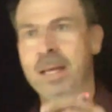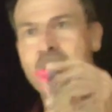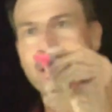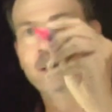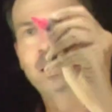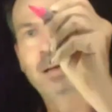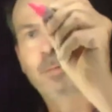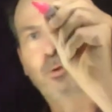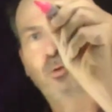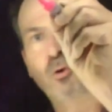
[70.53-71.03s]

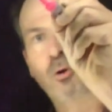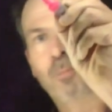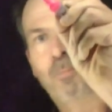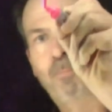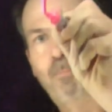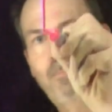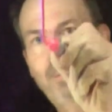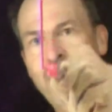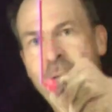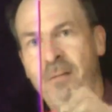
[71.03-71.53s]
So let me draw
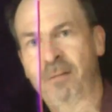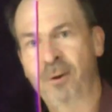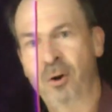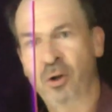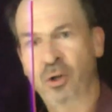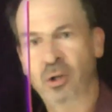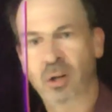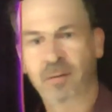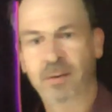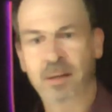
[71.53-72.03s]
a big
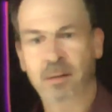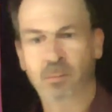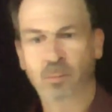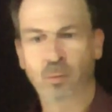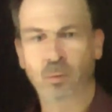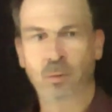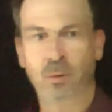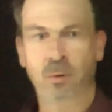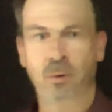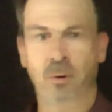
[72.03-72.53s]
version of it.
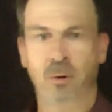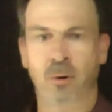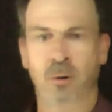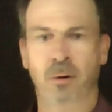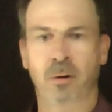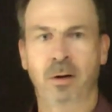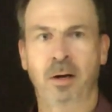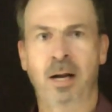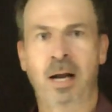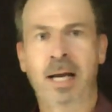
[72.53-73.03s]

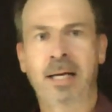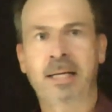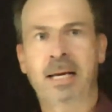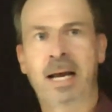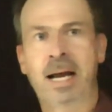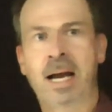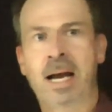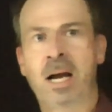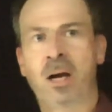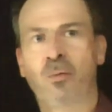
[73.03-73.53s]
Height
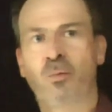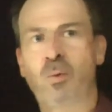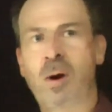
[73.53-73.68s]
r,